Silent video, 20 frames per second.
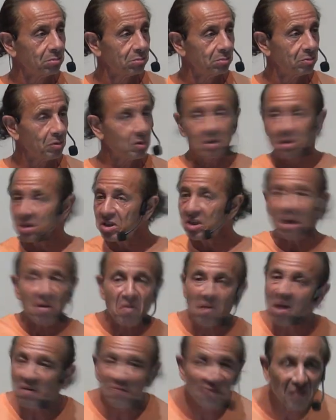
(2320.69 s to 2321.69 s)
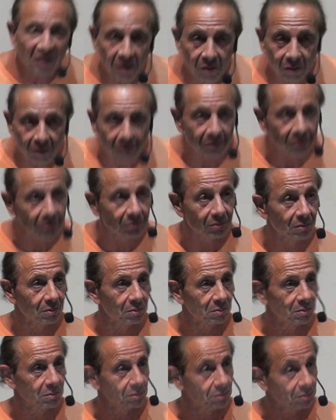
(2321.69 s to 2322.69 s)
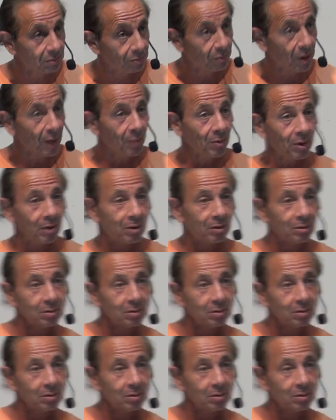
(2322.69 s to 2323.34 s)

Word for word: Well, this is how I feel. Bummer.